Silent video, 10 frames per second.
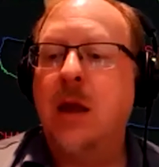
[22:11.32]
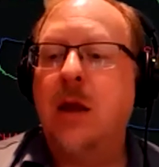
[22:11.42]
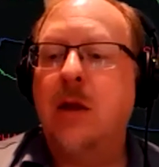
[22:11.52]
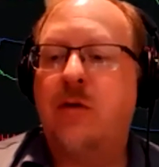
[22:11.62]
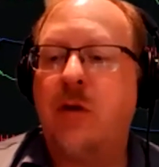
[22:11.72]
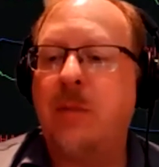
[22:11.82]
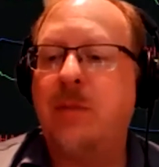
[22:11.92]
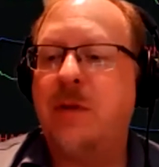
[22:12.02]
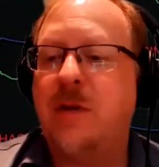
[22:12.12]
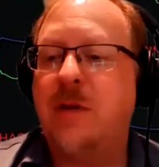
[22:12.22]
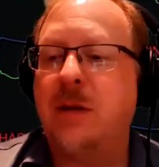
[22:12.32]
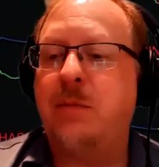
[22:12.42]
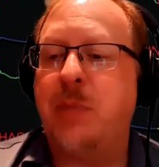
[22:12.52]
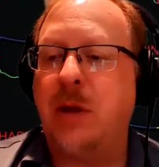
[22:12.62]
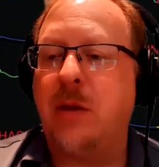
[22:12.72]
Trump didn't
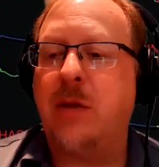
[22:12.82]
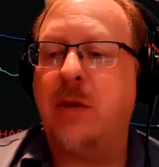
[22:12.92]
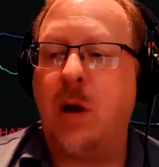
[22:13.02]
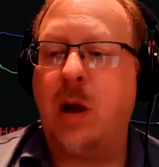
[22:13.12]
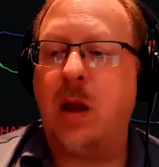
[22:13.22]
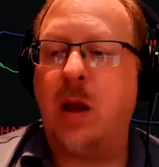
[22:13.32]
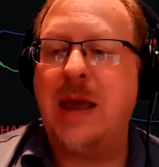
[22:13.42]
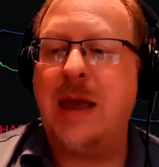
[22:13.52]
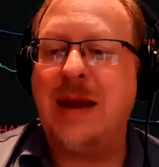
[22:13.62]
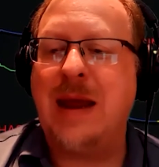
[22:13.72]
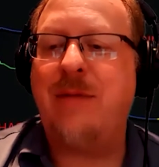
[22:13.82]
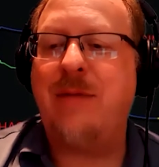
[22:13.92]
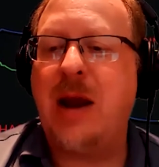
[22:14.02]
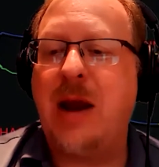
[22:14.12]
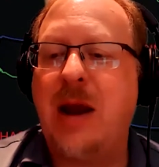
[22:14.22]
build the wall and
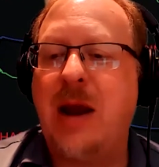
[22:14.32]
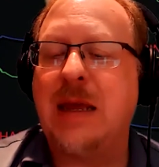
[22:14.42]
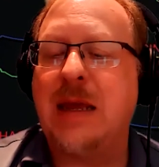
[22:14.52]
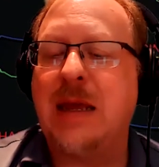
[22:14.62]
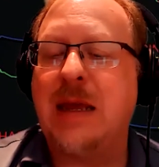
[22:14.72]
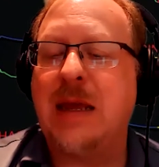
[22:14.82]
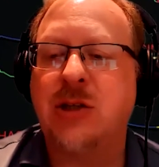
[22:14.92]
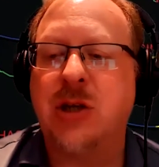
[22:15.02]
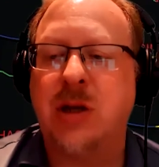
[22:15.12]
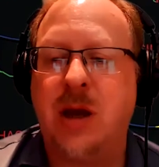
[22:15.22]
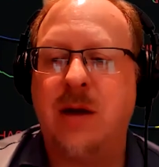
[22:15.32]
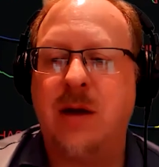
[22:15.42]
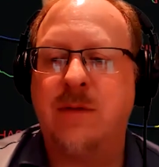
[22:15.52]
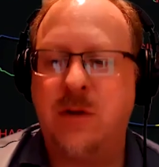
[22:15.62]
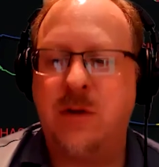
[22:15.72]
never had any intention
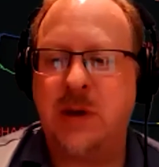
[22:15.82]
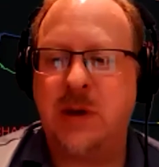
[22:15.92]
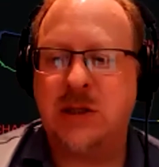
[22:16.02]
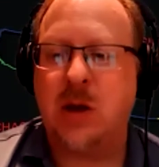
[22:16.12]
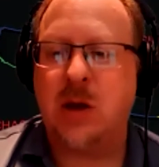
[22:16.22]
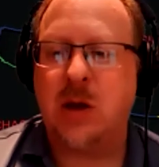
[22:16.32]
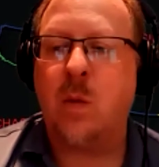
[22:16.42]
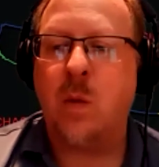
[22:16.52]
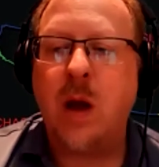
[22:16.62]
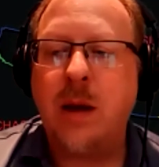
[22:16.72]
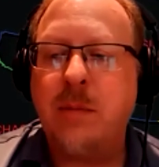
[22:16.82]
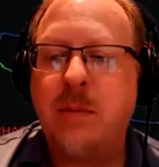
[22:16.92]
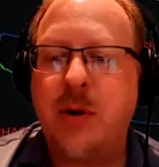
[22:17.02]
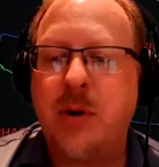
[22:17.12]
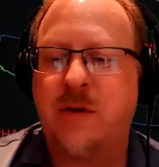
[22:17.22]
of doing so. The one
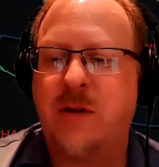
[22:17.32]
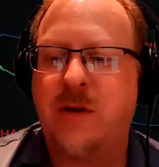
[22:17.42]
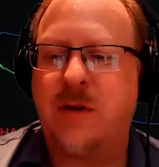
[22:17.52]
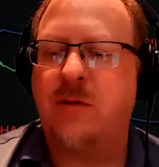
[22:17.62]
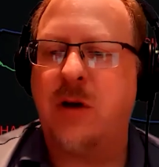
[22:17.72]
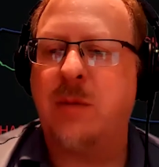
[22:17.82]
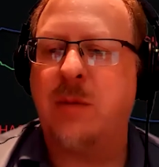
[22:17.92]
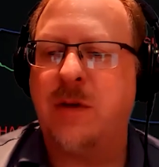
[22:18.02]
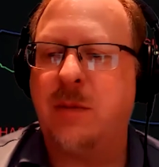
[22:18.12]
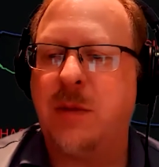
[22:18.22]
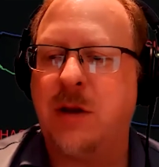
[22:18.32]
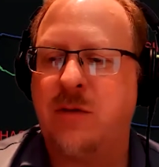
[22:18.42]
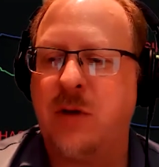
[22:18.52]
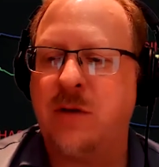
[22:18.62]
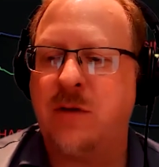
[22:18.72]
person in Trump's
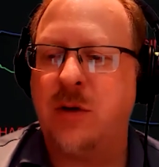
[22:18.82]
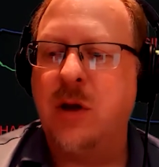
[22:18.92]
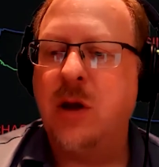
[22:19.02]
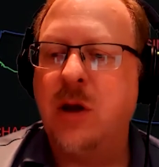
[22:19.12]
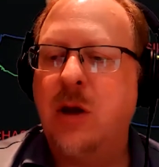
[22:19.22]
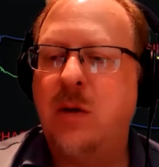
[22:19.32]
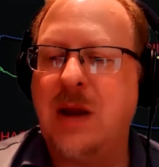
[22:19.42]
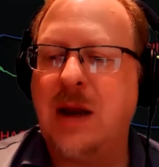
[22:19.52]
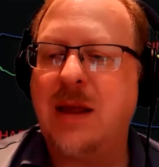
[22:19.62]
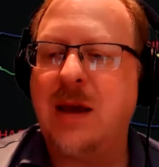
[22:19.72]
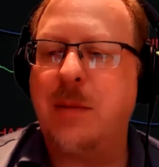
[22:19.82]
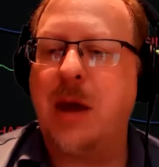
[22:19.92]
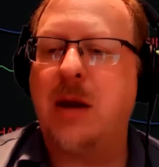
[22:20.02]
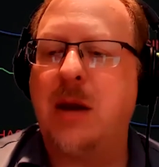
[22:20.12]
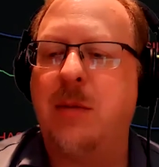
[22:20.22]
administration who did anything
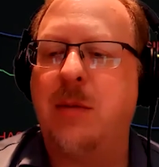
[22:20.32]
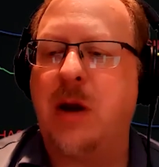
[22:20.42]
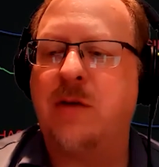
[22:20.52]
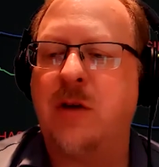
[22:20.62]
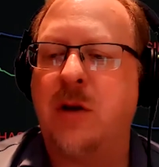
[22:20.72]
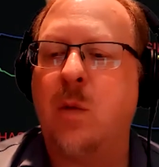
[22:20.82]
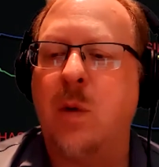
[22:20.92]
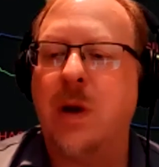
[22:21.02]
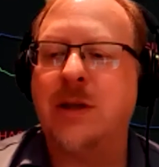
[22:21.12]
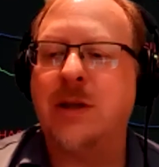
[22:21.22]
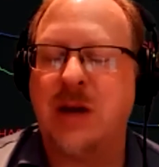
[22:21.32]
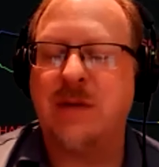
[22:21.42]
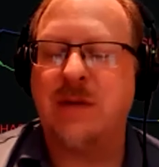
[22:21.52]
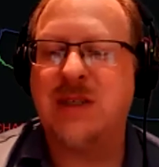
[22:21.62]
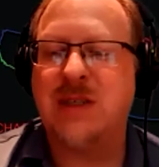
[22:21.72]
about immigration was Jeff
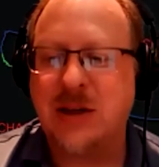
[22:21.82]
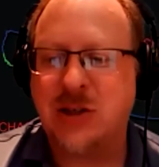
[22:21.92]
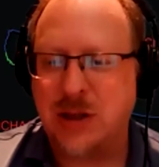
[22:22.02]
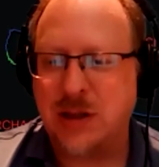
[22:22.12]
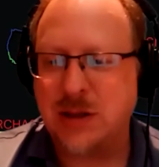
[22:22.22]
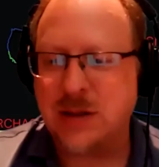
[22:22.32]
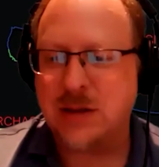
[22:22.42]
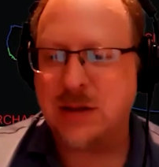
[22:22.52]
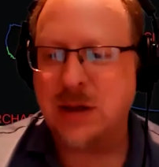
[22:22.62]
Sessions.